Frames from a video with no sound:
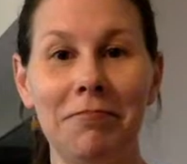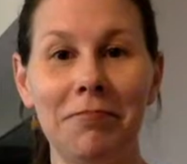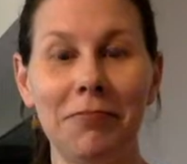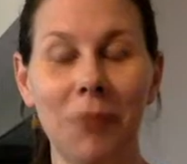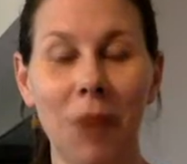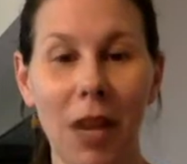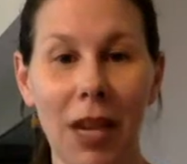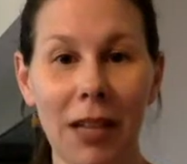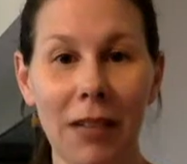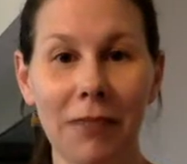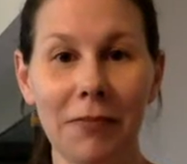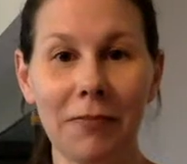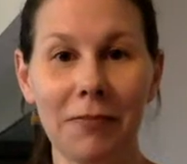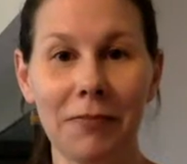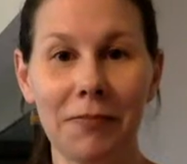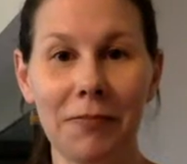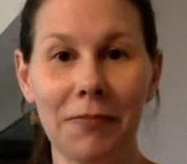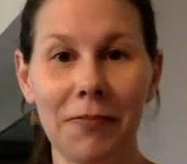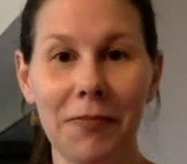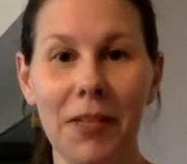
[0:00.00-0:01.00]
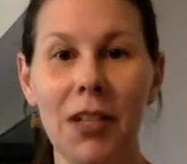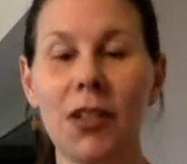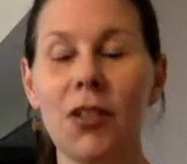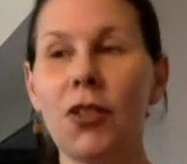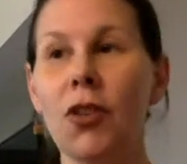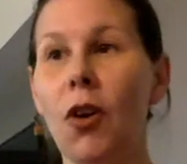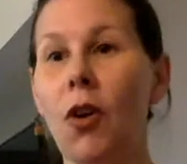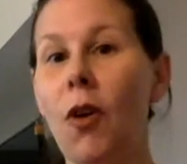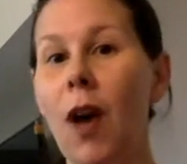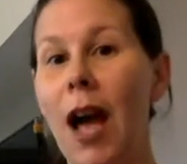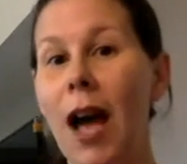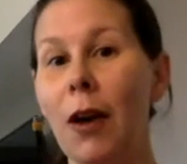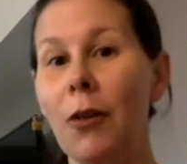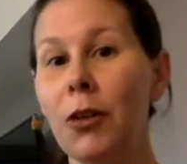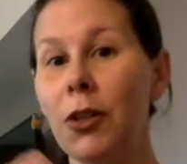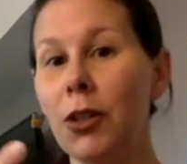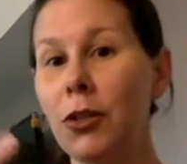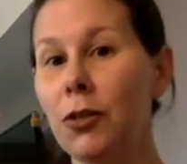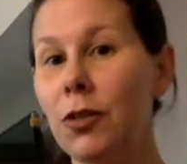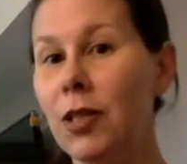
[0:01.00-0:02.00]
right? So how are
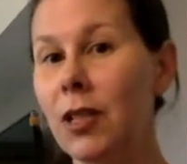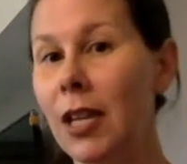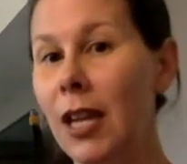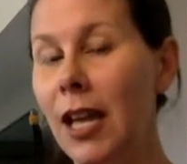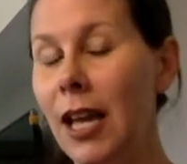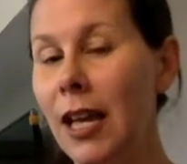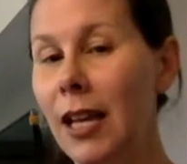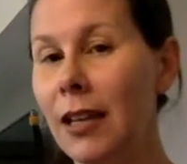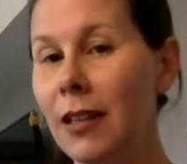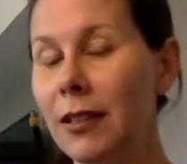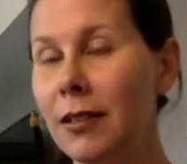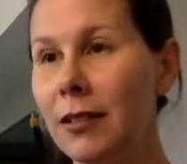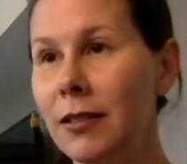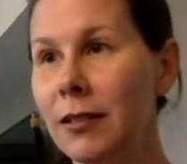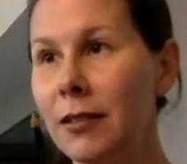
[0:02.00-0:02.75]
you today?